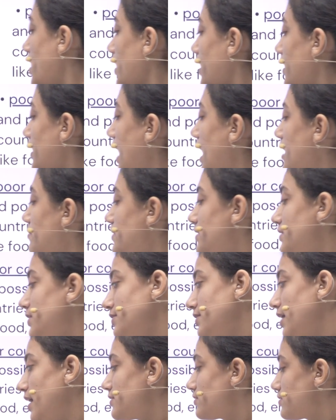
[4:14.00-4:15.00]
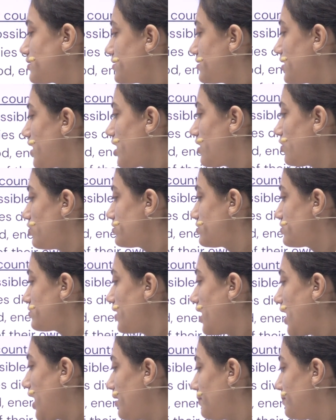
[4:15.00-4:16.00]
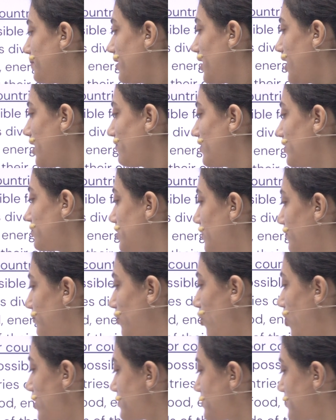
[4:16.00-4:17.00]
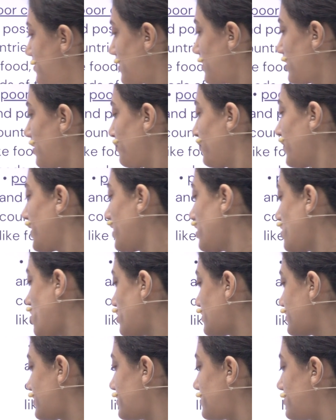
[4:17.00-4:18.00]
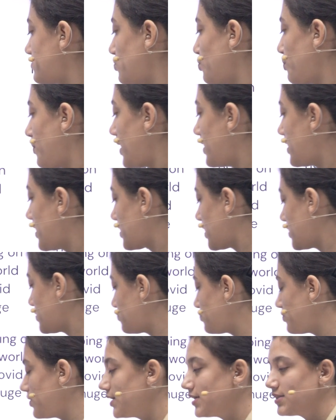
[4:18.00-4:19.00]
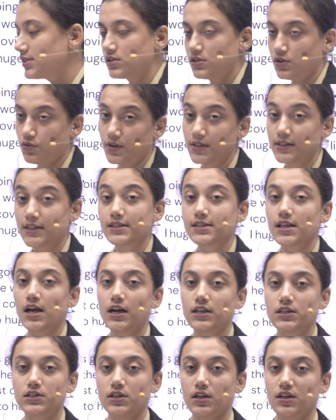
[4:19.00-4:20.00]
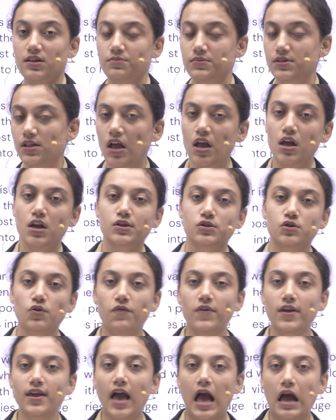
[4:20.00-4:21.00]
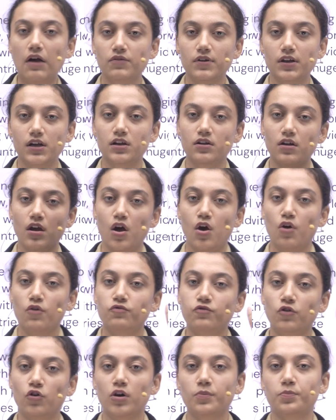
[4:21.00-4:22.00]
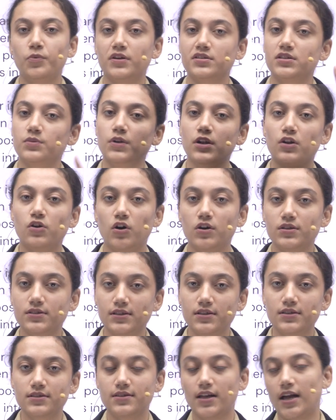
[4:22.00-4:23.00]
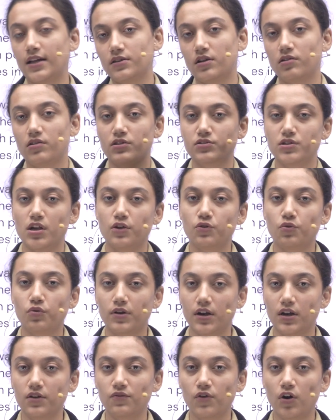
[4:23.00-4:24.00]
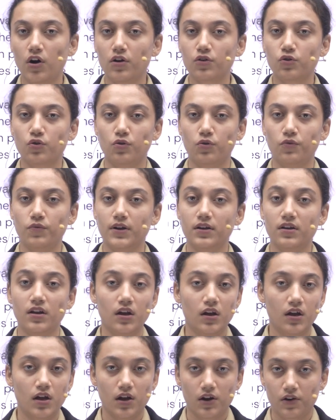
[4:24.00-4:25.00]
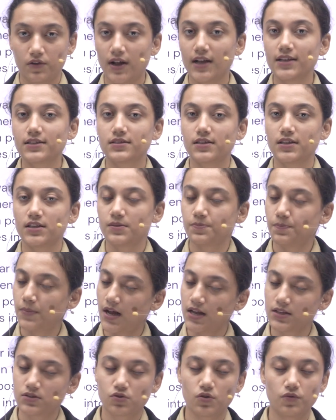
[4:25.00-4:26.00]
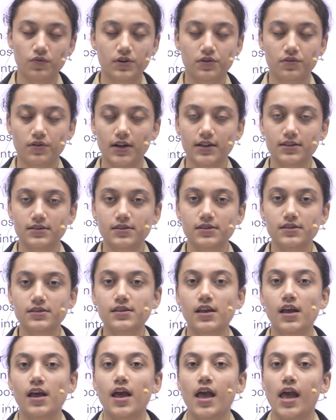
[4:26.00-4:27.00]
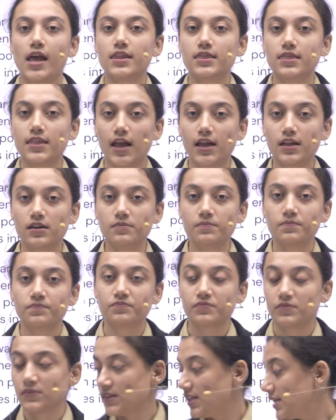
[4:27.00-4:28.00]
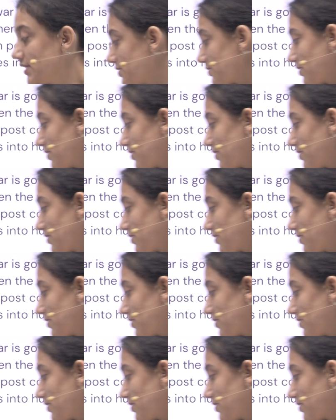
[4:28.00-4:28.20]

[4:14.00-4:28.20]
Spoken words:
Climate disasters are also happening, which have caused significant losses to many countries during these hard times. So we have learned 4 possible causes, that are Russia-Ukraine war, COVID crisis, past COVID crisis, and then this